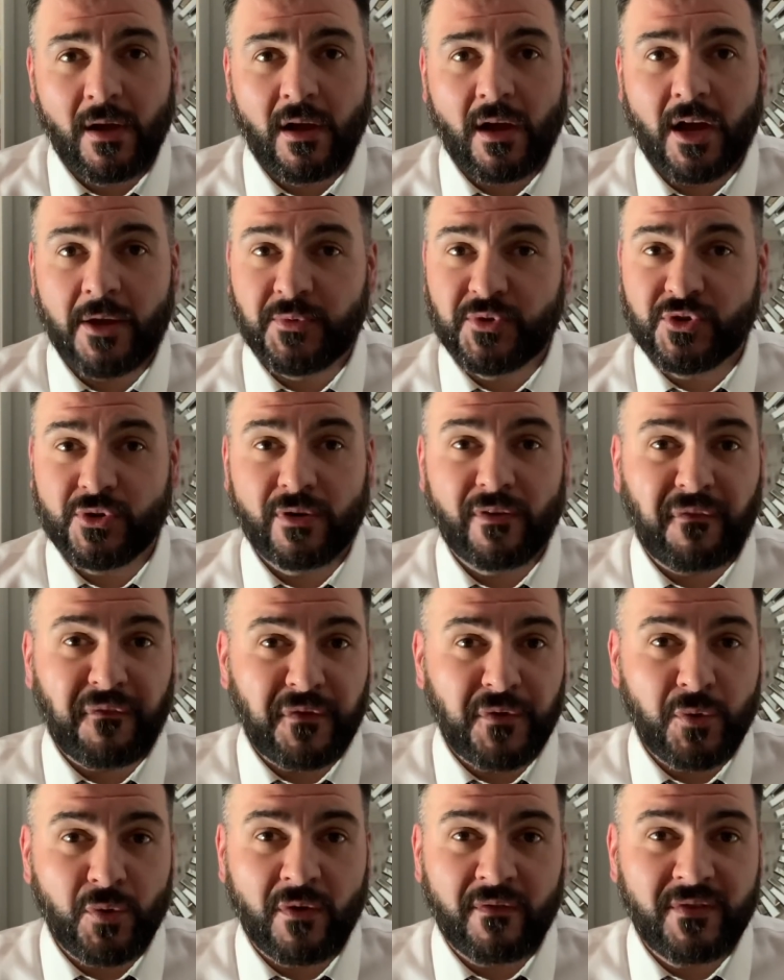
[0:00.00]
I'm sure a
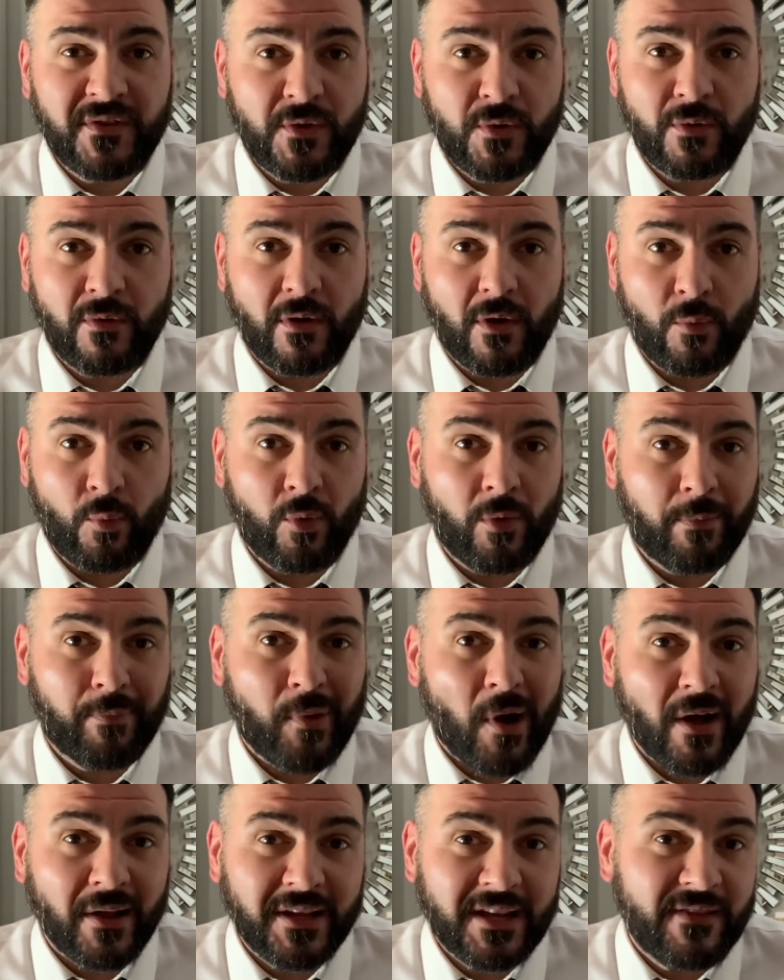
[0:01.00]
few of you will
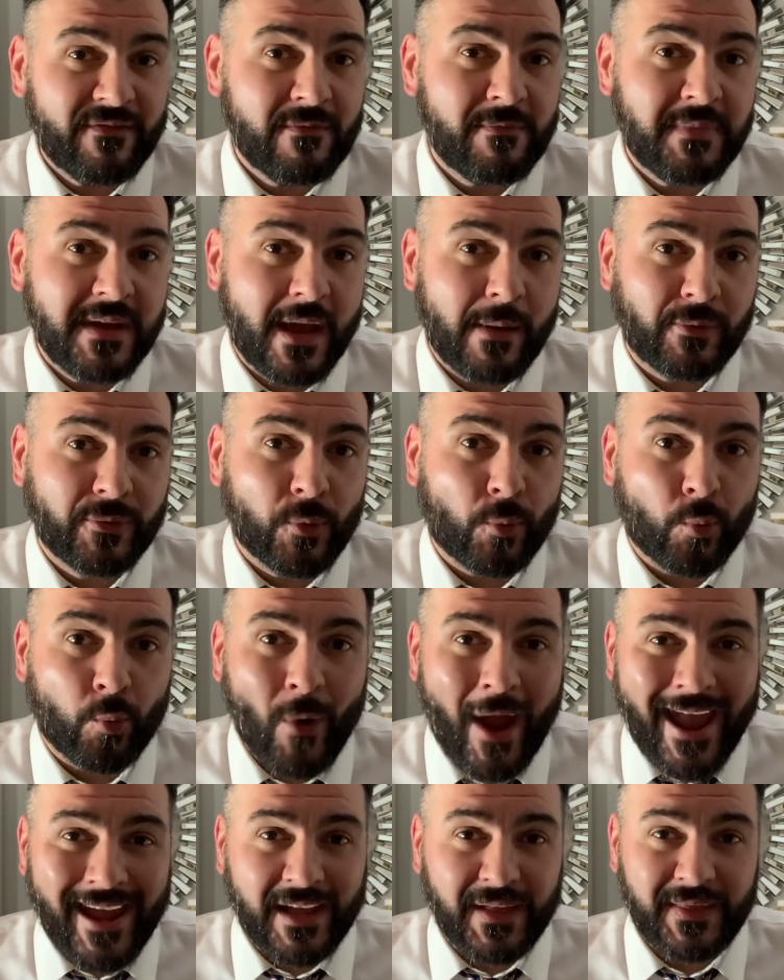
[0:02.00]
probably even be able to
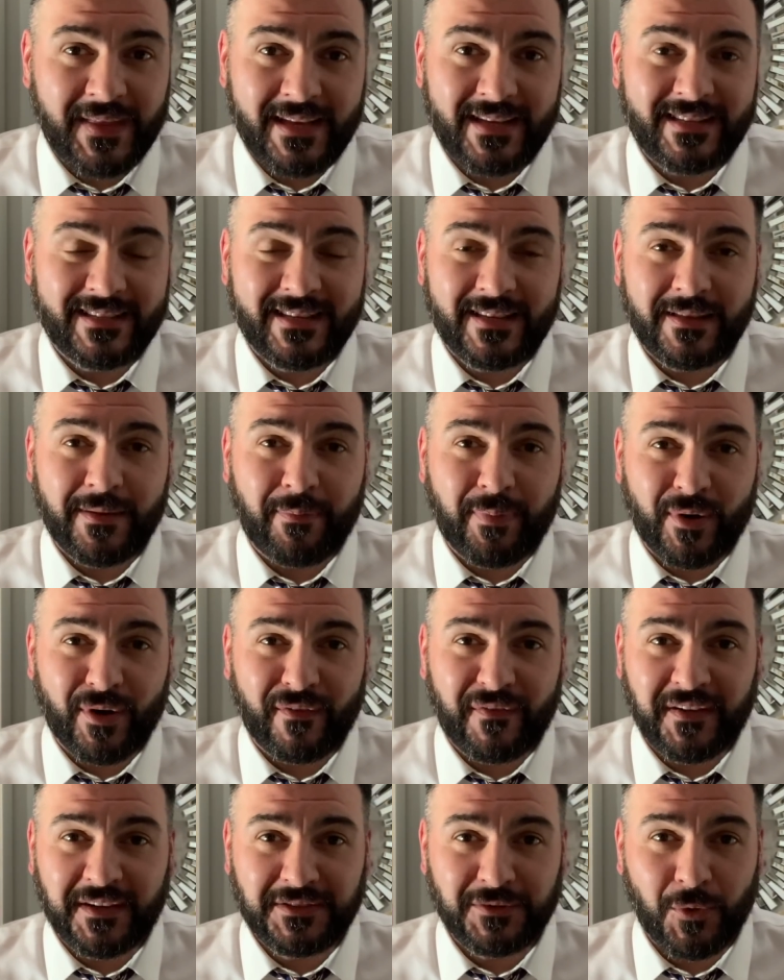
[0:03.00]
rank these in the
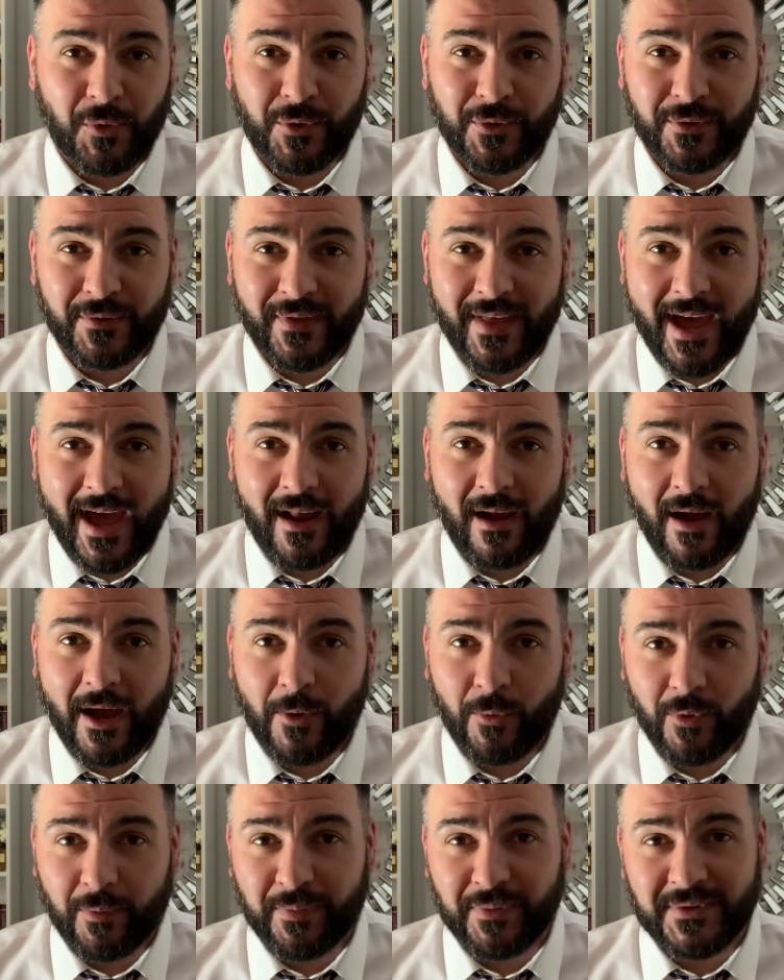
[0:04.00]
perfect order that I
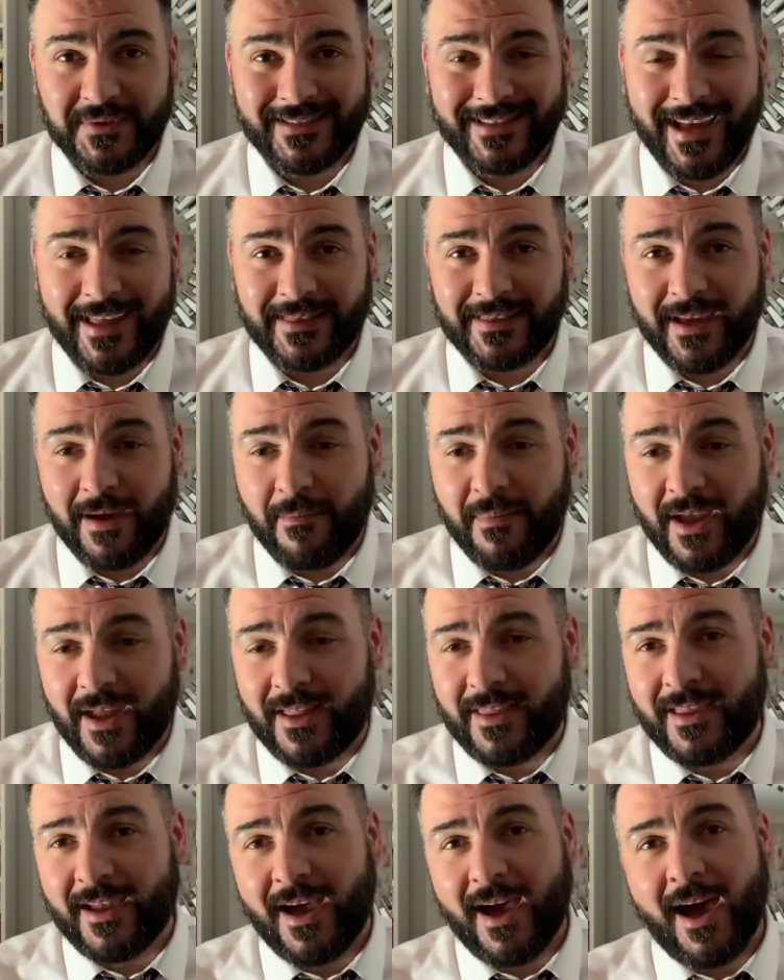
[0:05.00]
will present them in.